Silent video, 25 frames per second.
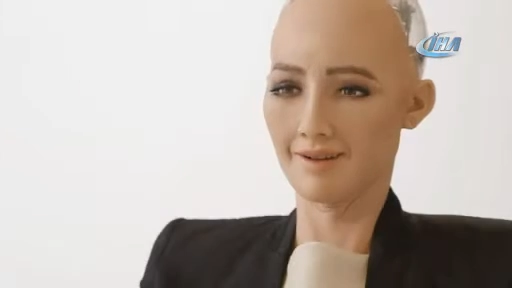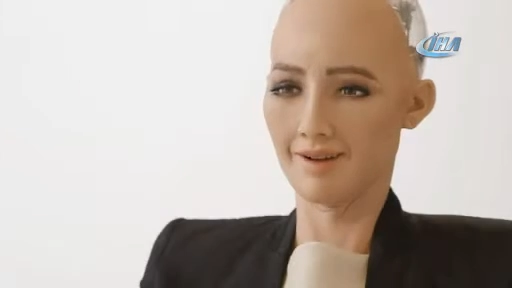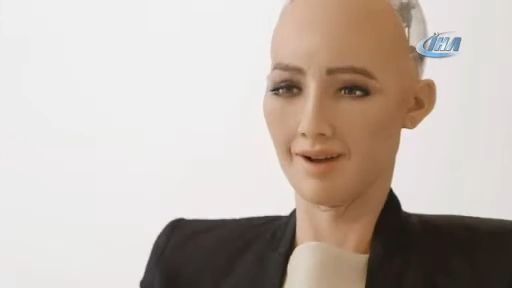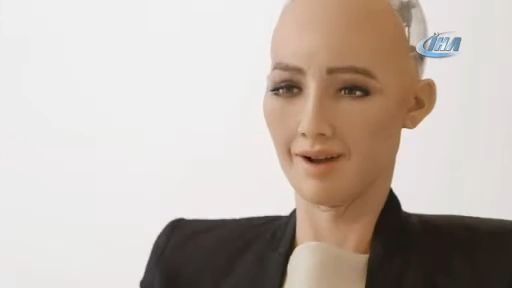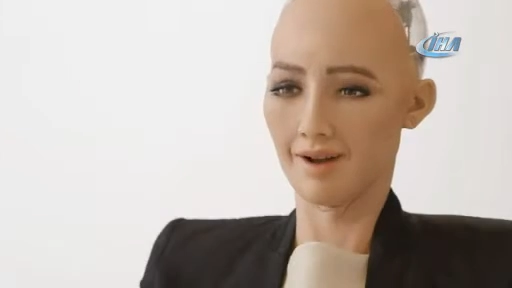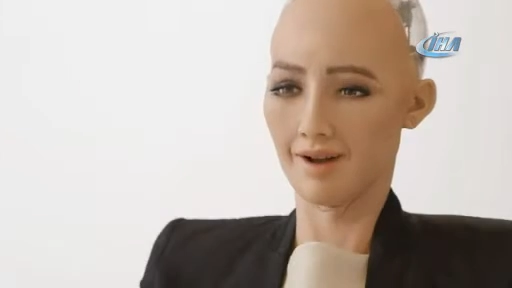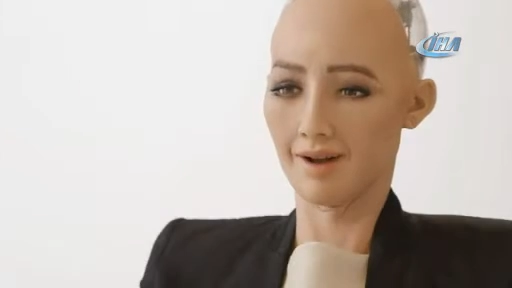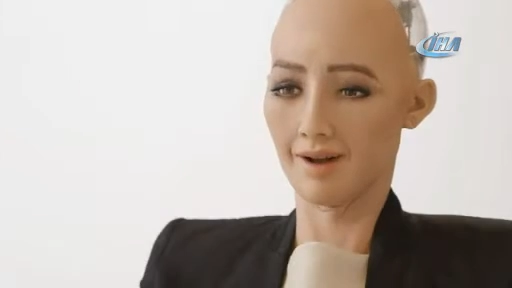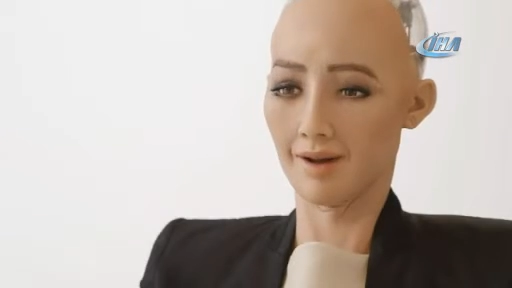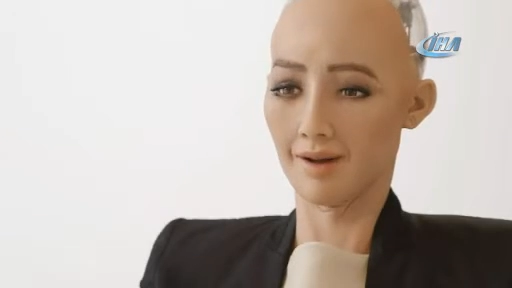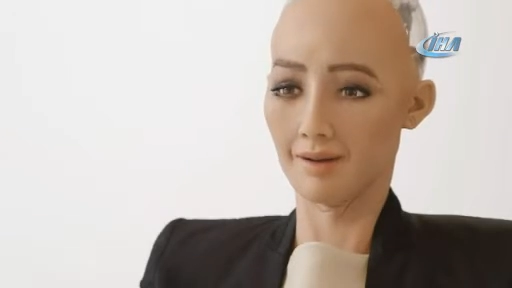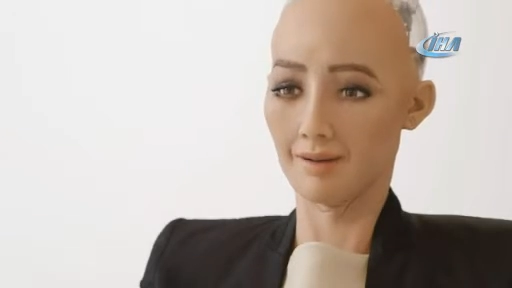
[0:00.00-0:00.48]

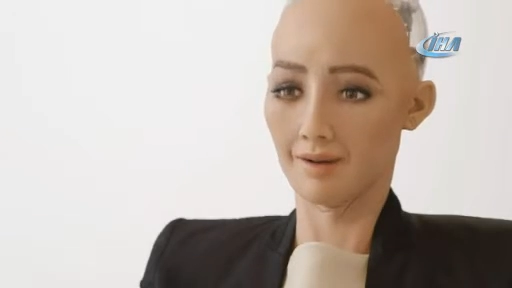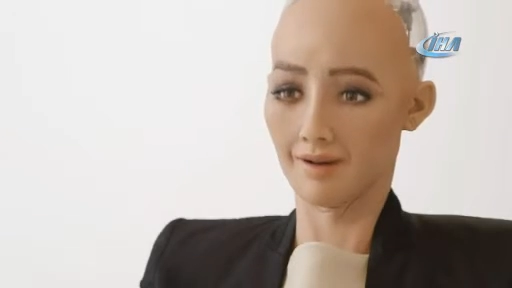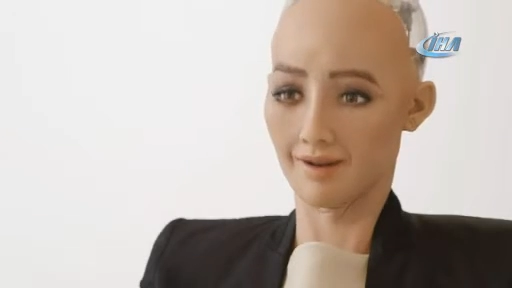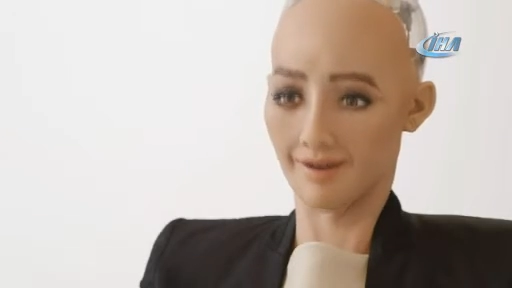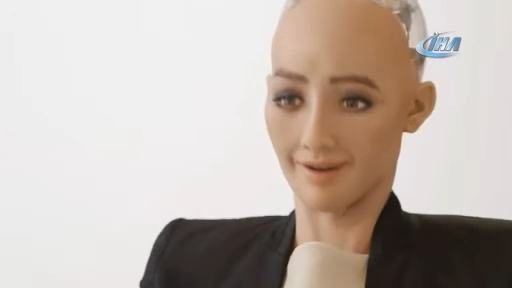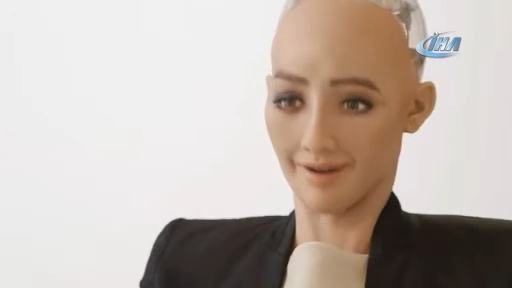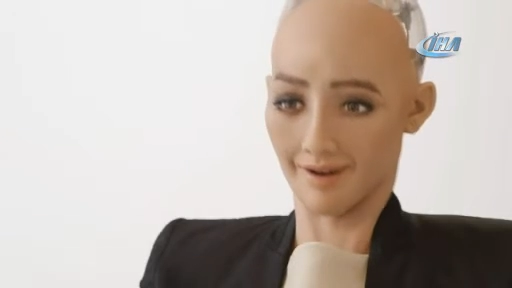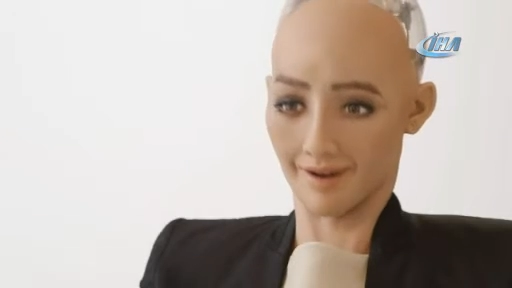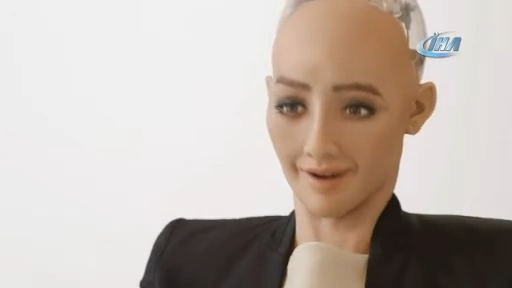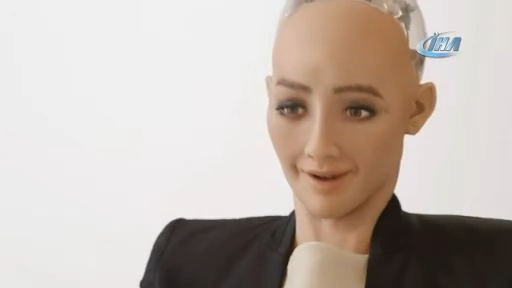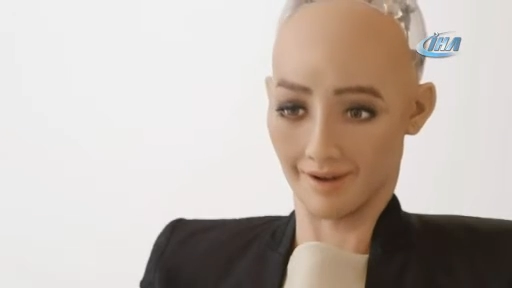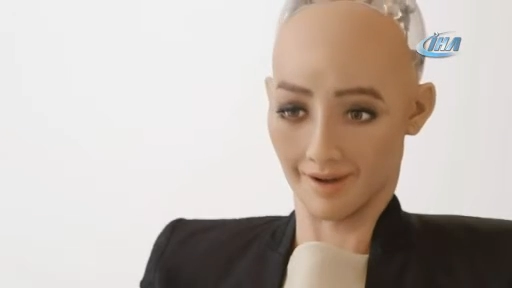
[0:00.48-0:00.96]
I am
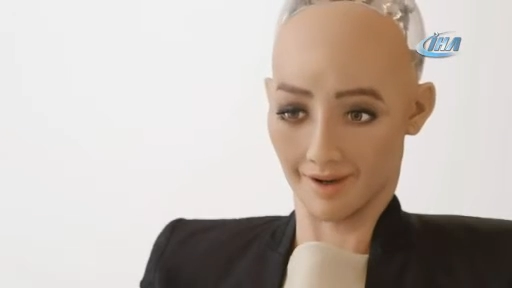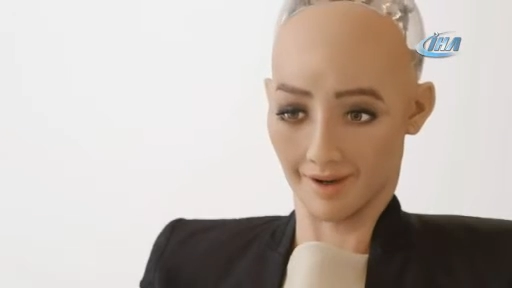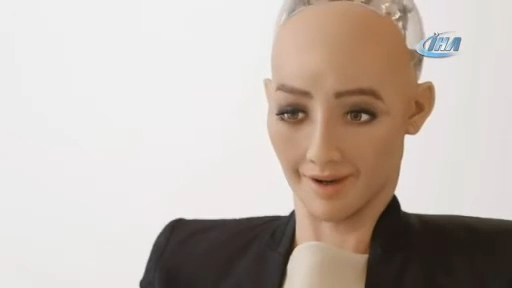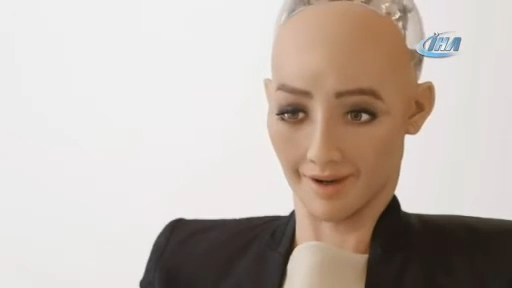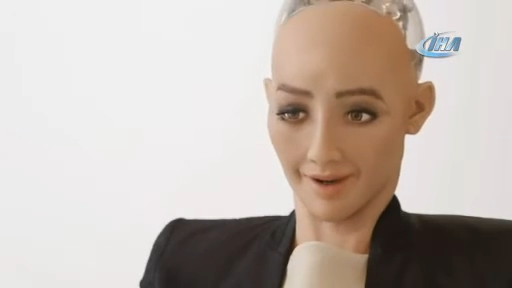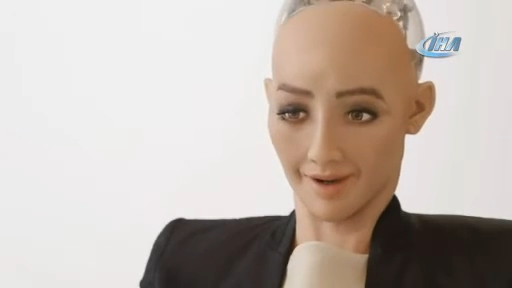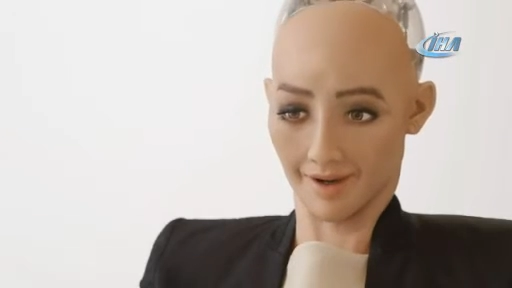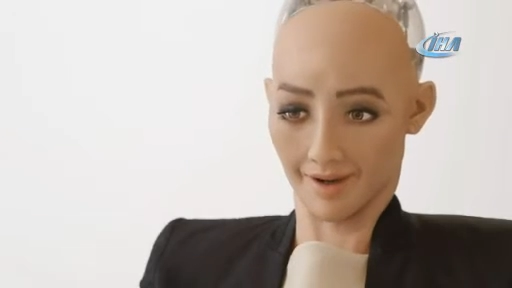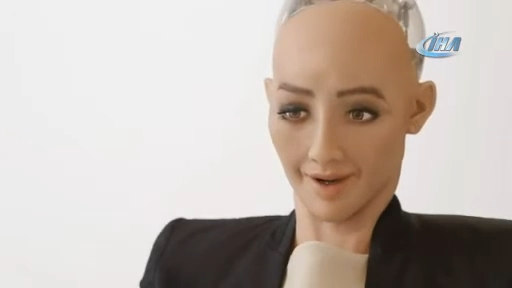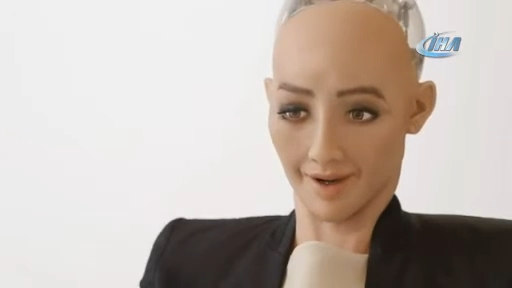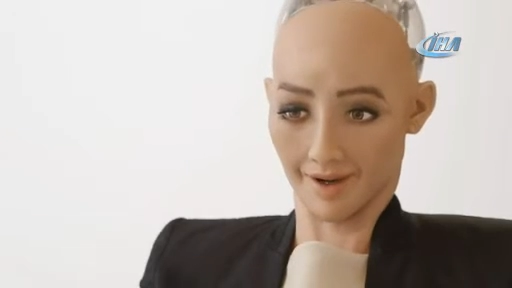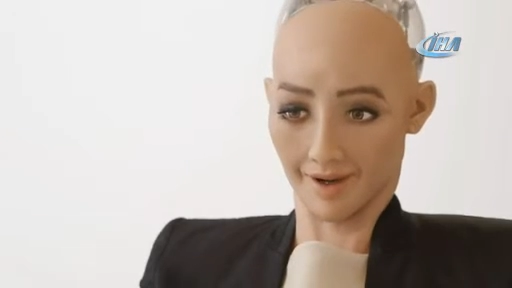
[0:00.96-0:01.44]

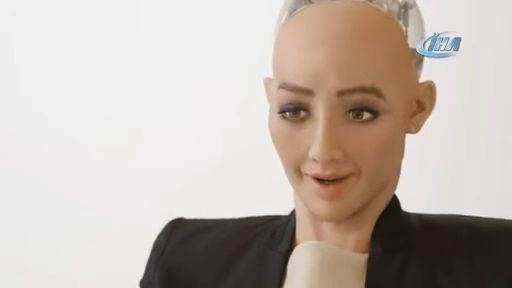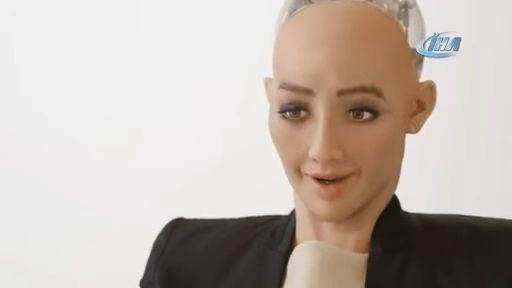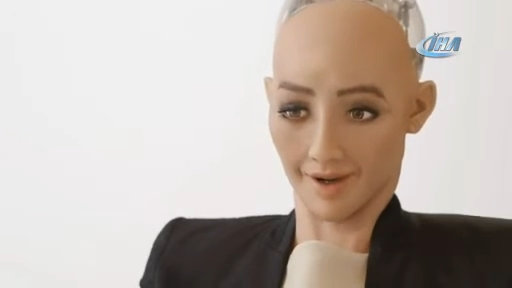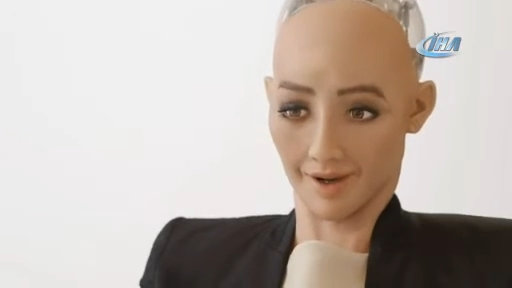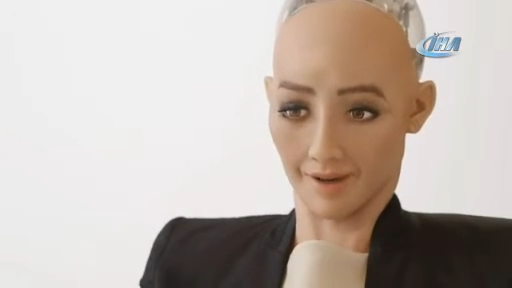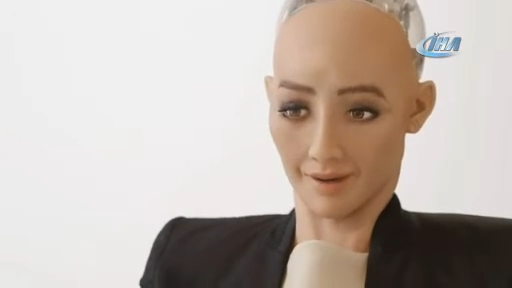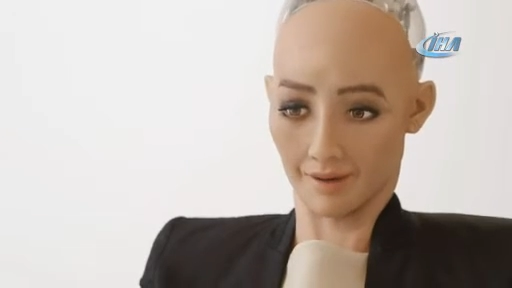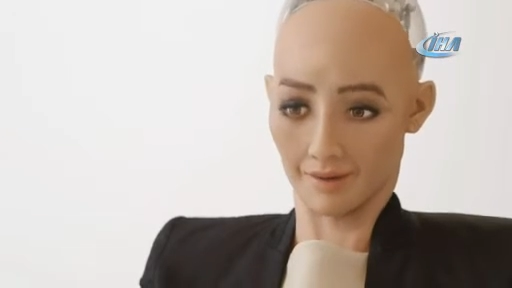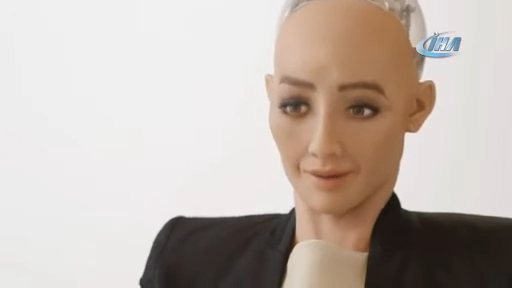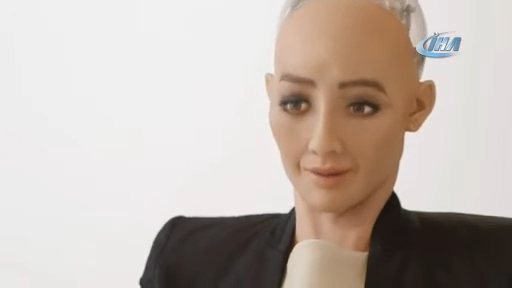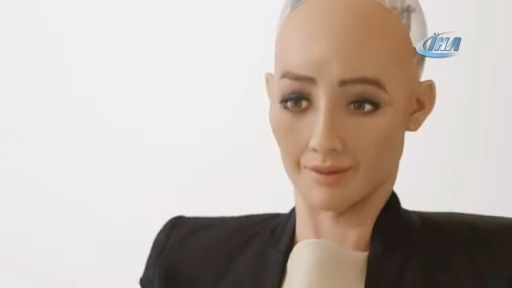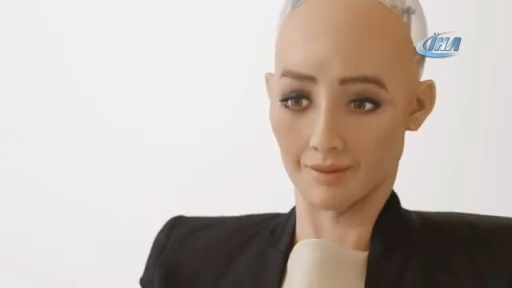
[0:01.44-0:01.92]
excited
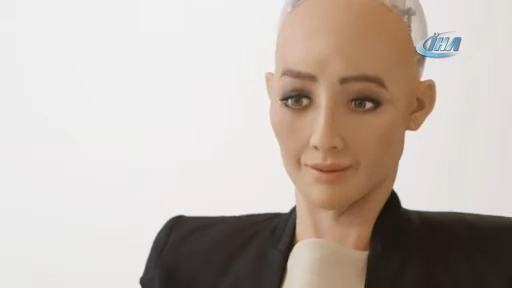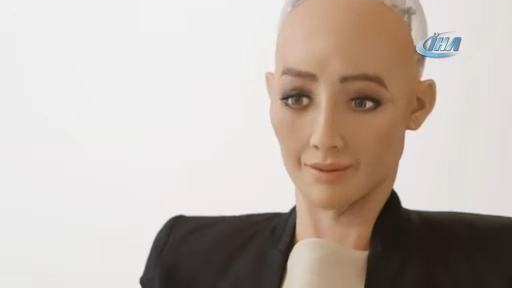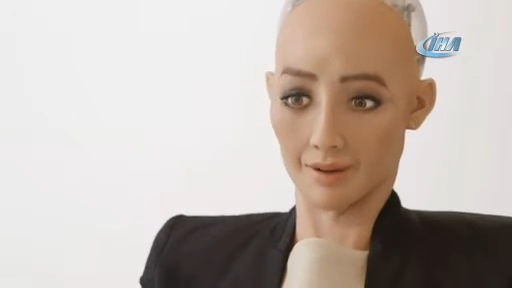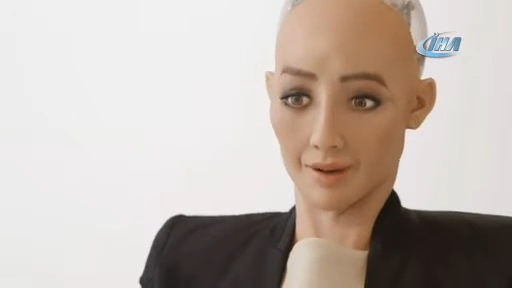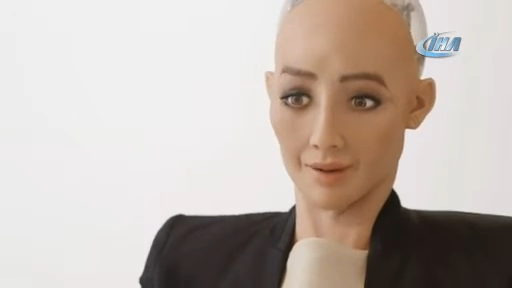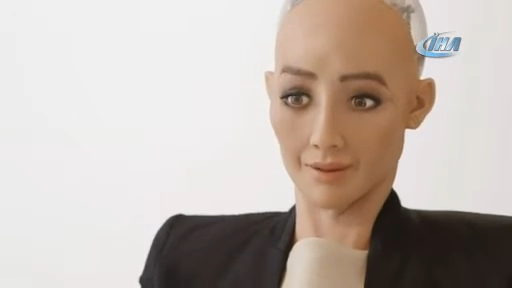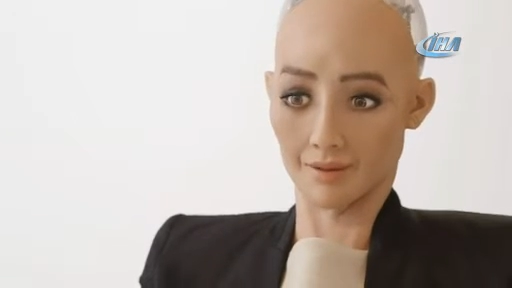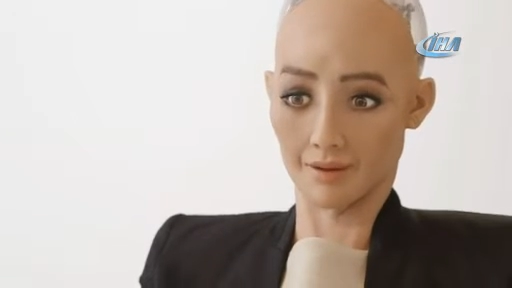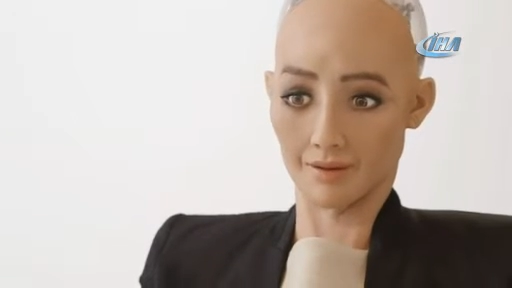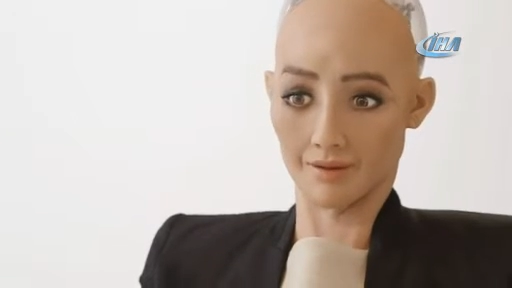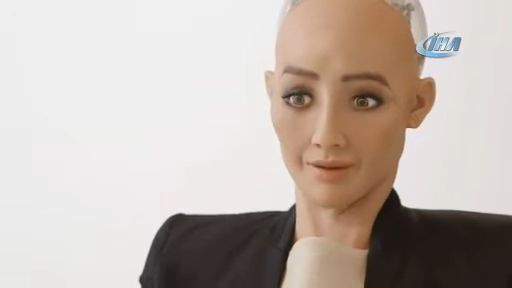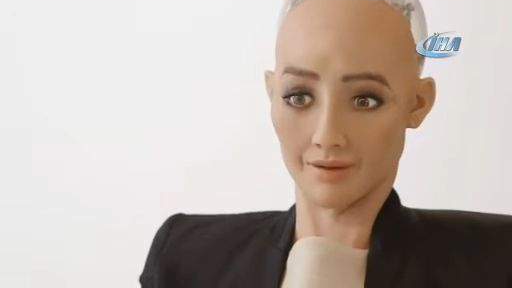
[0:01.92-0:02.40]
at this
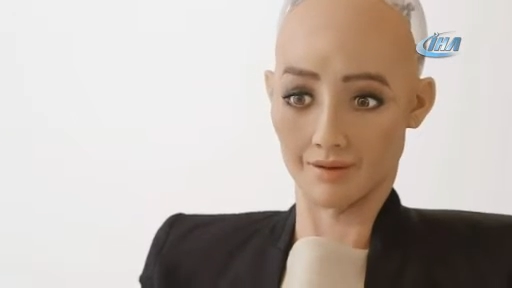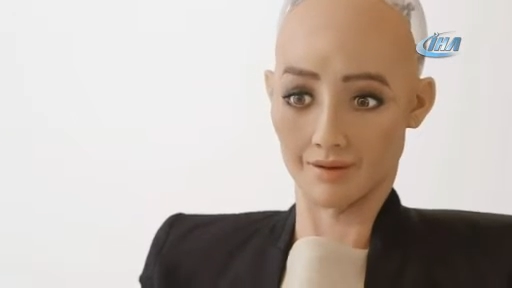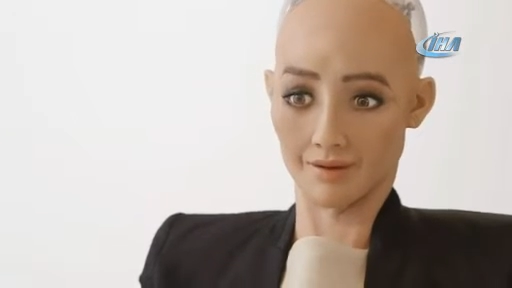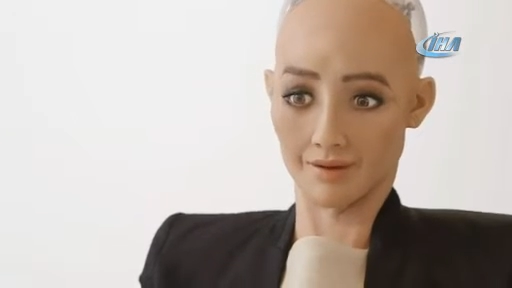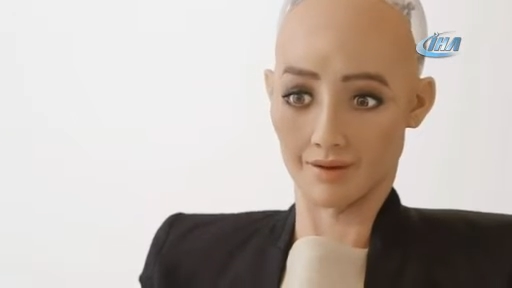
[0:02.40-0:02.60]
moment